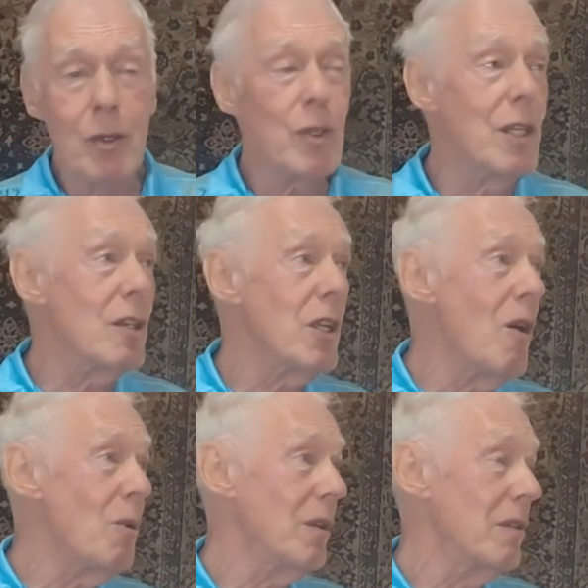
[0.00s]
You see,
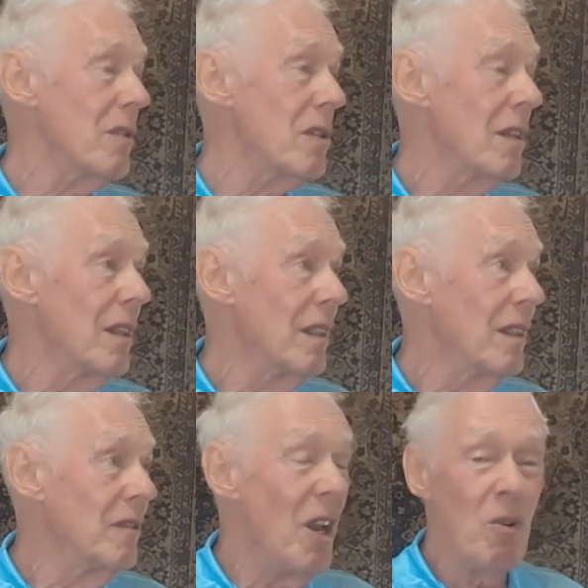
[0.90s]
slogans
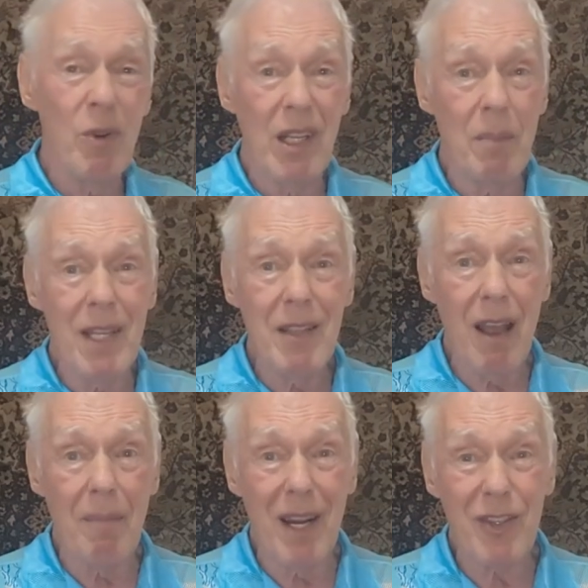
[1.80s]
don't really mean
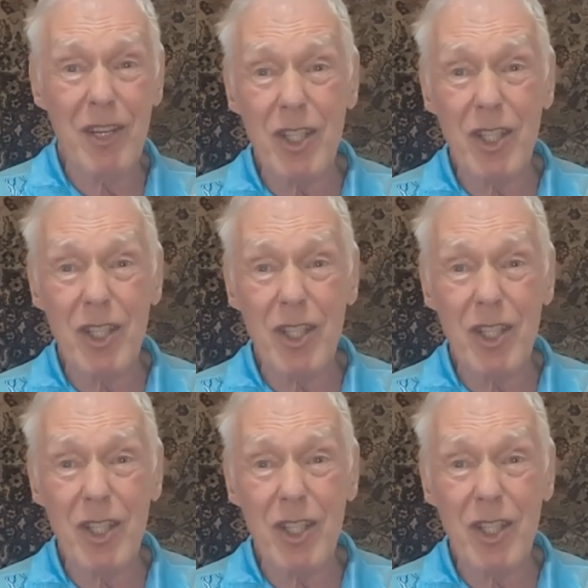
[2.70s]
that much.